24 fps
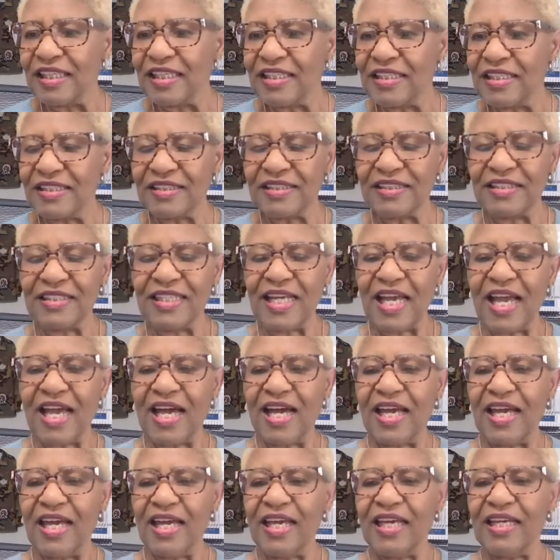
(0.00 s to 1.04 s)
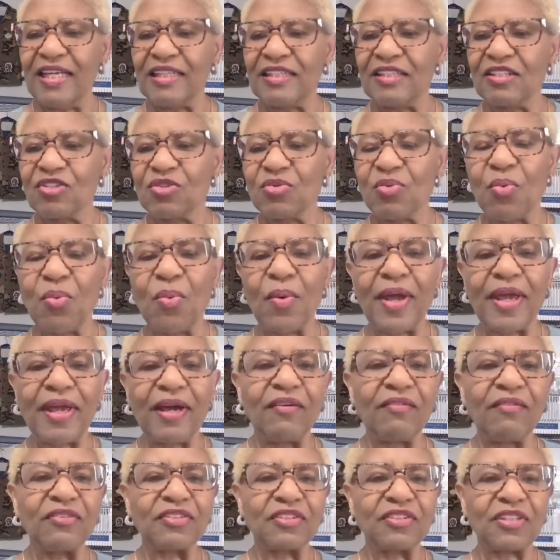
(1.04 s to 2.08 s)
It is now
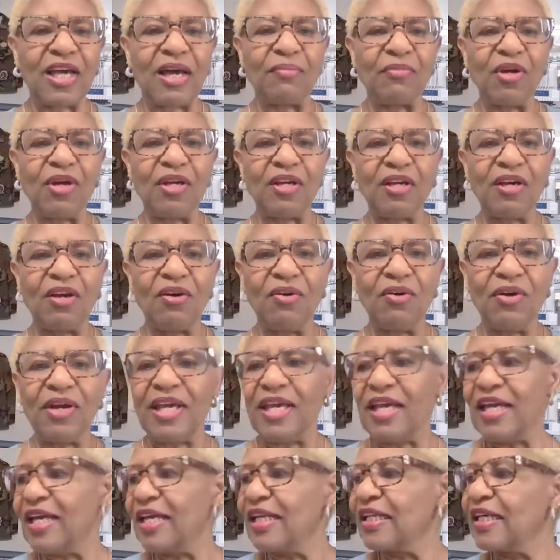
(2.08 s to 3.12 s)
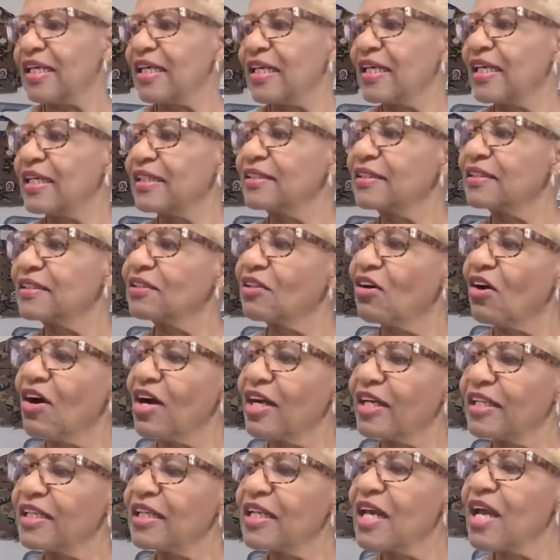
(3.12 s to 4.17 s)
8:12. So I'm going to go ahead and get
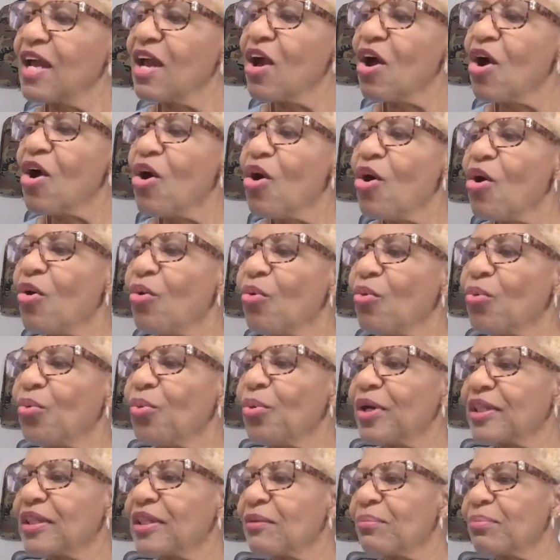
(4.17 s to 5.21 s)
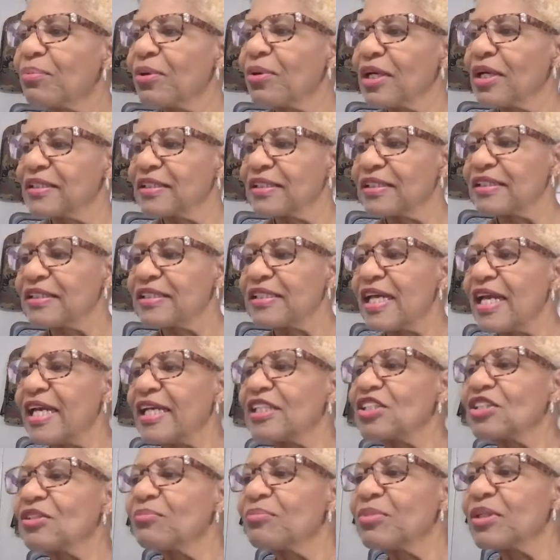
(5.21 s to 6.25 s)
started with the
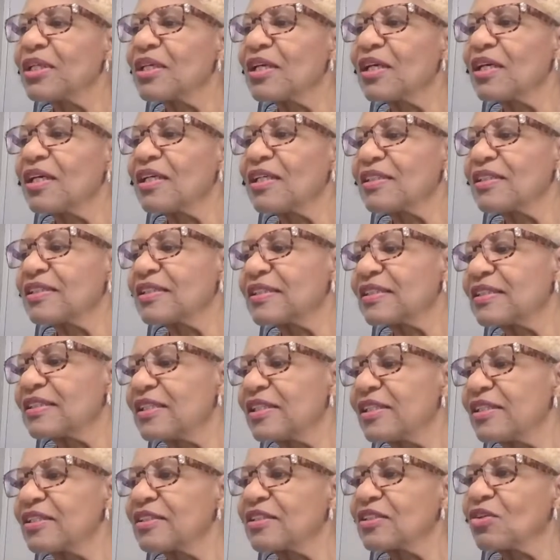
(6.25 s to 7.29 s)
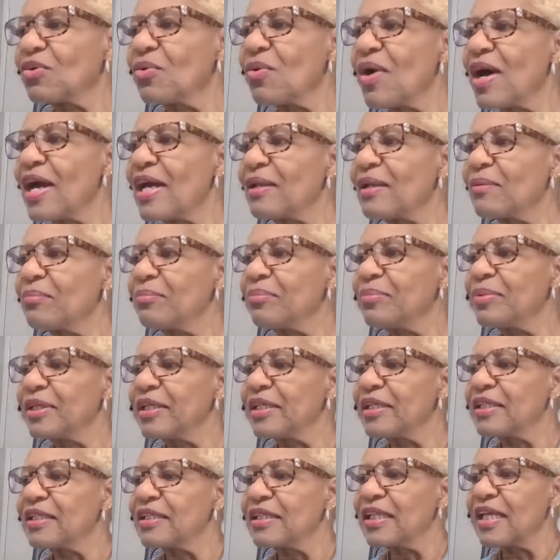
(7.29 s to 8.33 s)
presentation because there's quite a
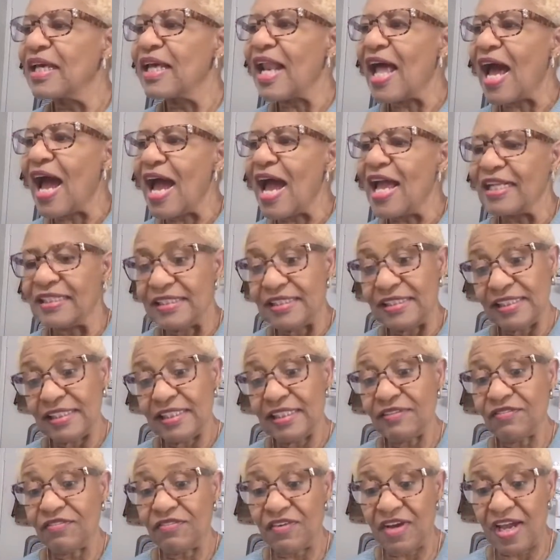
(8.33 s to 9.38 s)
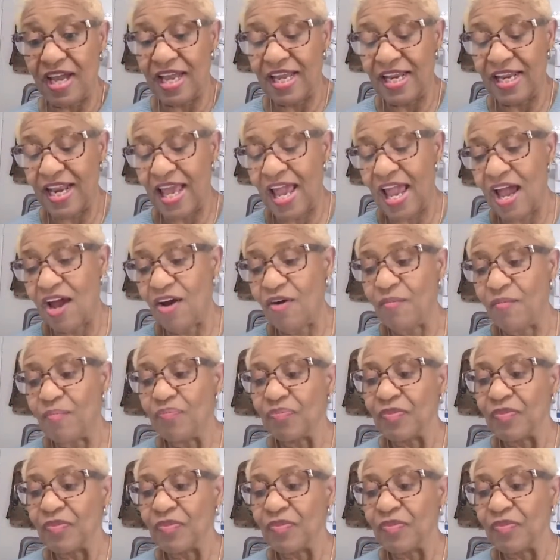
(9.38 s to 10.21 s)
bit that I did find out.